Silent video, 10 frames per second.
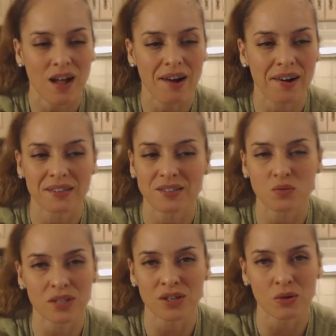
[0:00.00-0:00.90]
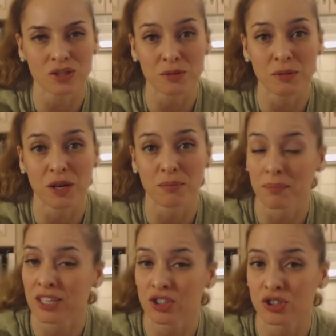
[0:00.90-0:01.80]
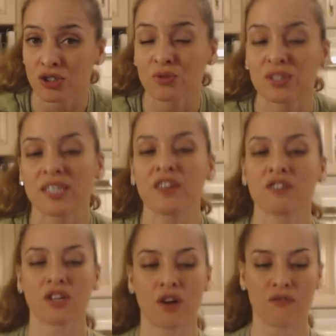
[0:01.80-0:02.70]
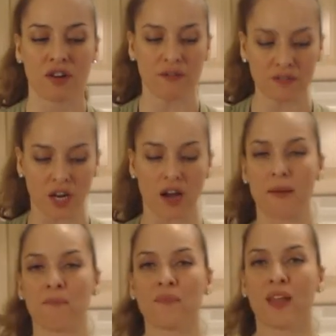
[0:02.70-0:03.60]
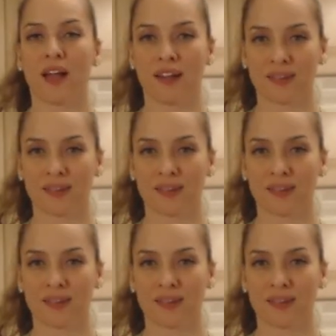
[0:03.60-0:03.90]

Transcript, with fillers: Uh, what a gorgeous meal, but make sure you set yourself enough time